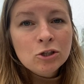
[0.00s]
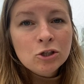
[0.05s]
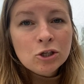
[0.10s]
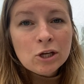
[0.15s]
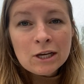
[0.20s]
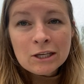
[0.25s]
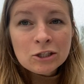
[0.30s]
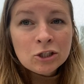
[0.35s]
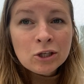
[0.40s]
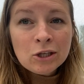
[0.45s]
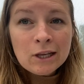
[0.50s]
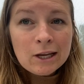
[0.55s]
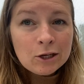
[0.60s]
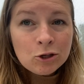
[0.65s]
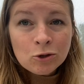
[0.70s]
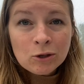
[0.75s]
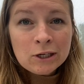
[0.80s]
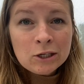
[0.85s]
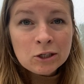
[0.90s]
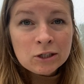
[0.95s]
It's
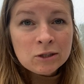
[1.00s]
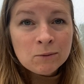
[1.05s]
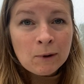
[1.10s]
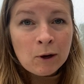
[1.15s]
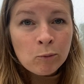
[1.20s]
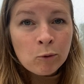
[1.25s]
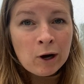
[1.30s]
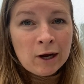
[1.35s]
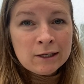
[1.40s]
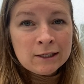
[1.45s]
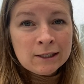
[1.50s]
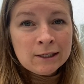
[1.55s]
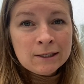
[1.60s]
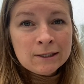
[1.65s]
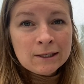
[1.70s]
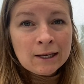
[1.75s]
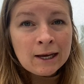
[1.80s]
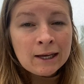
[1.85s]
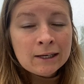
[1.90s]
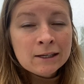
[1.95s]
literally just about practice,
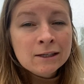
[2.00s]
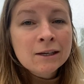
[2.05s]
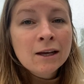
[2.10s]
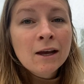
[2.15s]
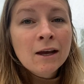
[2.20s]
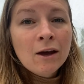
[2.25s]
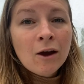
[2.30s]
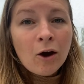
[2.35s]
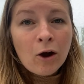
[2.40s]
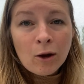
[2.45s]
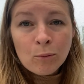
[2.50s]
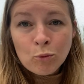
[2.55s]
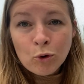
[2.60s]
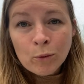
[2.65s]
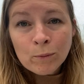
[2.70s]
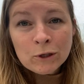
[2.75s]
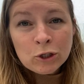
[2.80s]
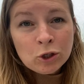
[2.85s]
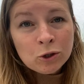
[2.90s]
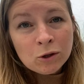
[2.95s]
and I
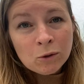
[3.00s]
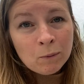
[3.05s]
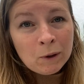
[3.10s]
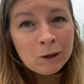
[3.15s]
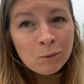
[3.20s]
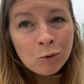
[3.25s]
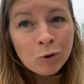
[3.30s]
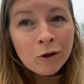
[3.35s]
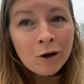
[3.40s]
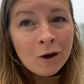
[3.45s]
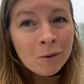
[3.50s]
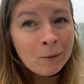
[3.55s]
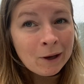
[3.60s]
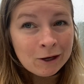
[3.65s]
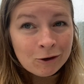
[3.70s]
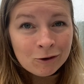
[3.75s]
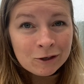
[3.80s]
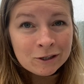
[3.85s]
promise you the people that are better at